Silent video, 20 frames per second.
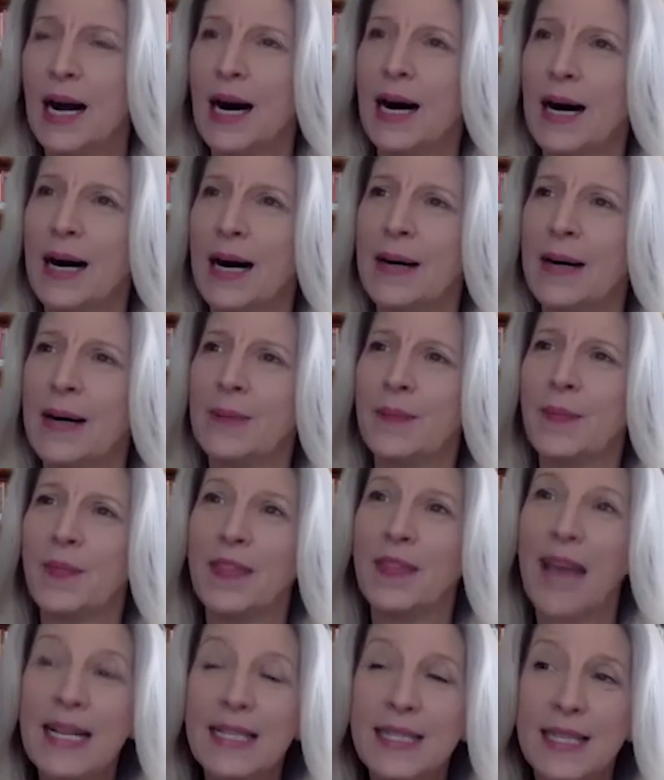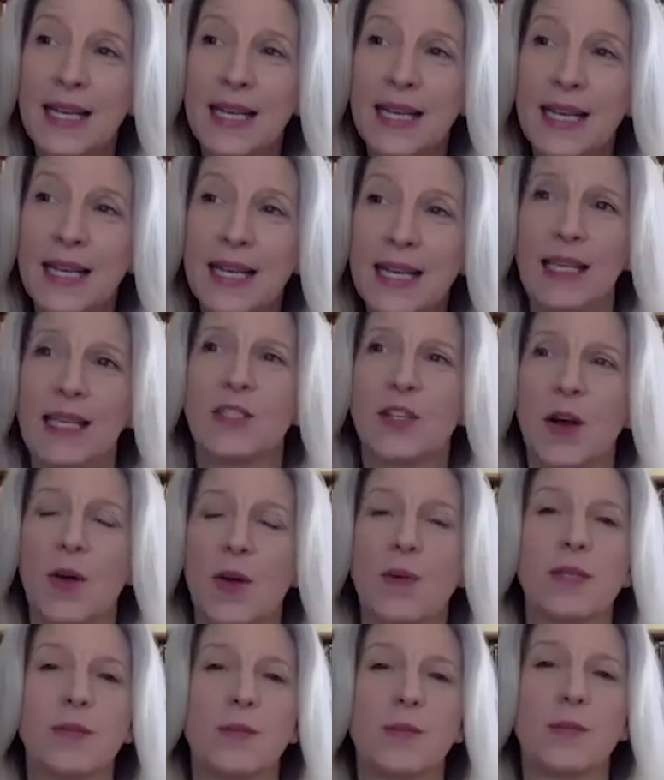That said, I think it's
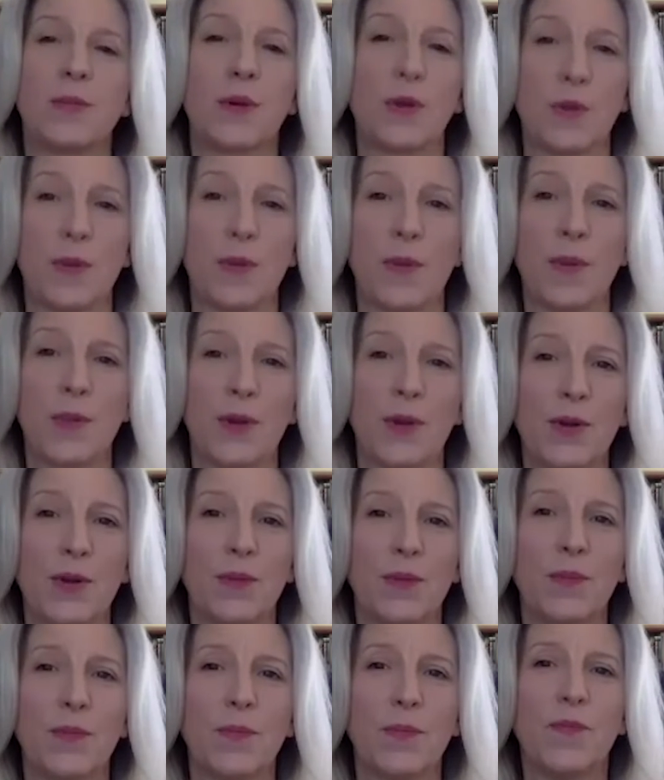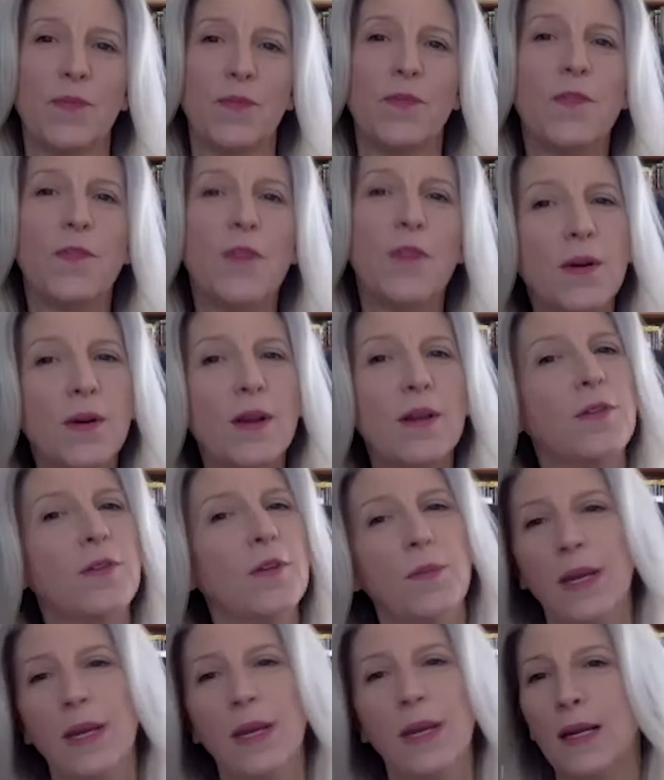always important to remember very
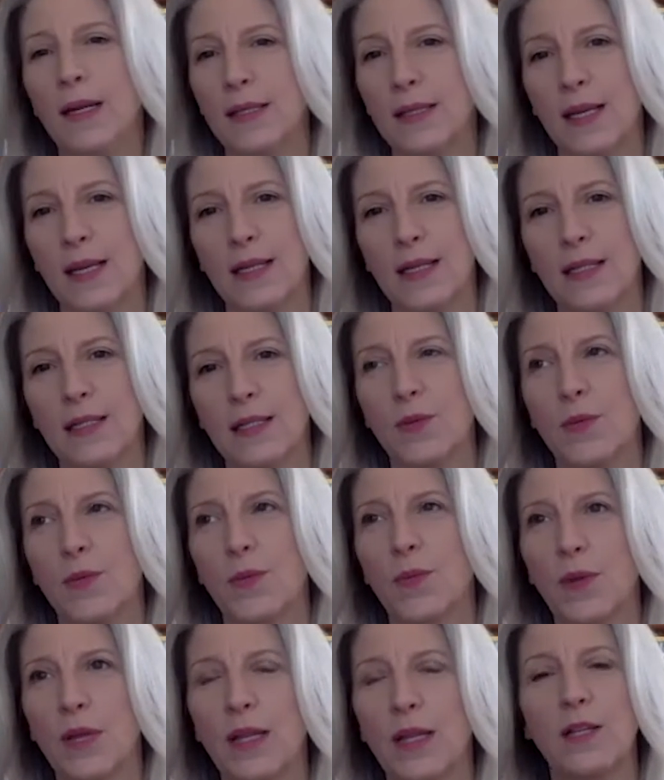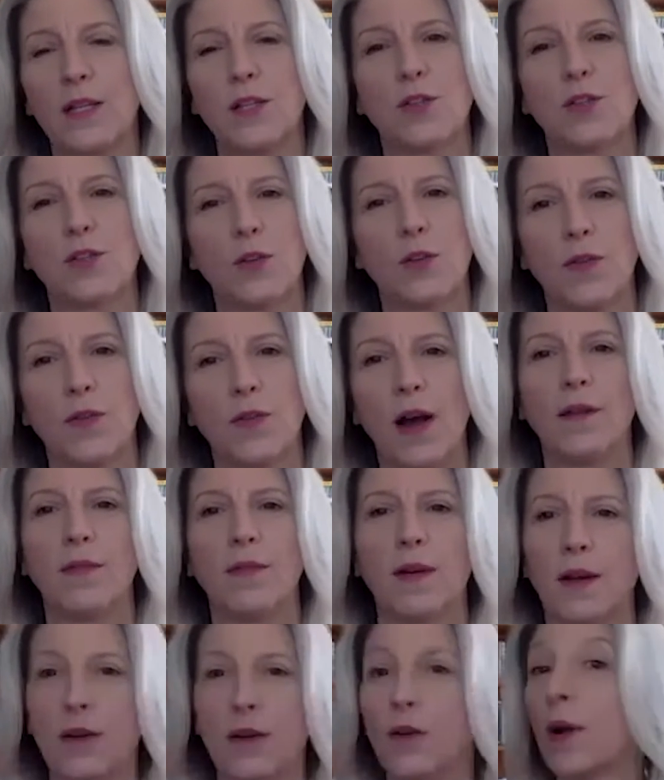few media sites really survive
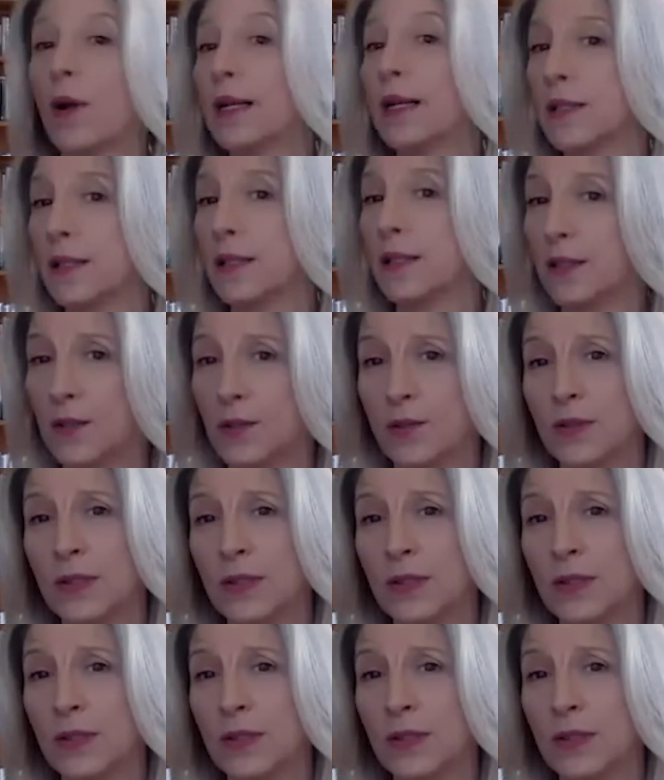on grants alone.